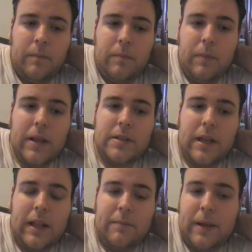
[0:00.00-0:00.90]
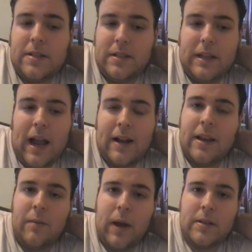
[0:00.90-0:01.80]
basically
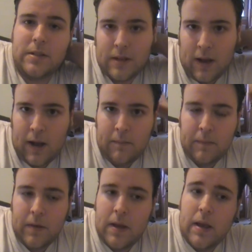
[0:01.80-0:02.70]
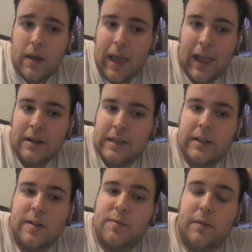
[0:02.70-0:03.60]
Kanye West and
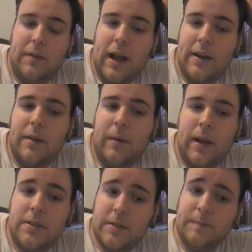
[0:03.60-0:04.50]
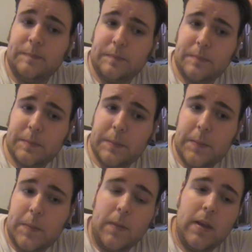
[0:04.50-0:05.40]
Taylor Swift. Kanye West,
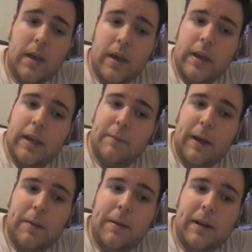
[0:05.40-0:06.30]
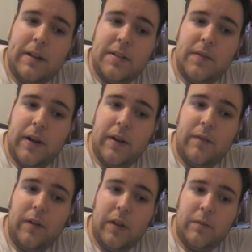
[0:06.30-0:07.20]
in my opinion, is very
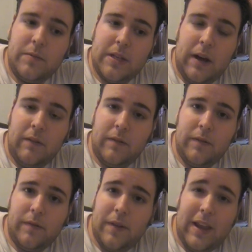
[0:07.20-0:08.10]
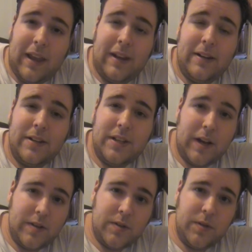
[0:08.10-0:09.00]
full of himself. And to
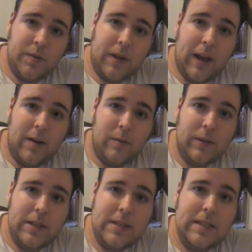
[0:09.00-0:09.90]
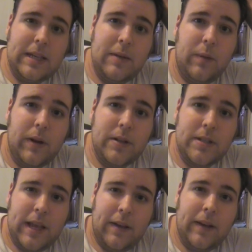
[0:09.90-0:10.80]
tell you the truth, I don't really see where his
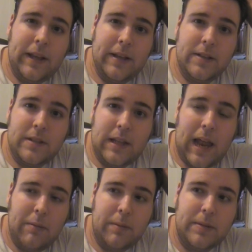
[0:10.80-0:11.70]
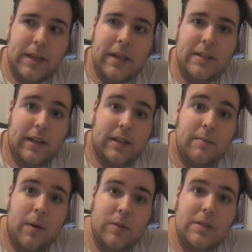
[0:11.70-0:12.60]
talent is. A lot of people say he's like the
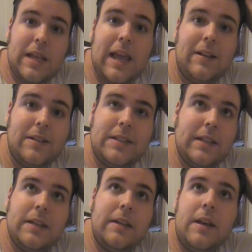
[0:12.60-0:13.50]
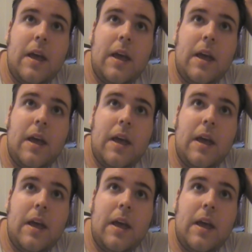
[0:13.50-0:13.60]
most talented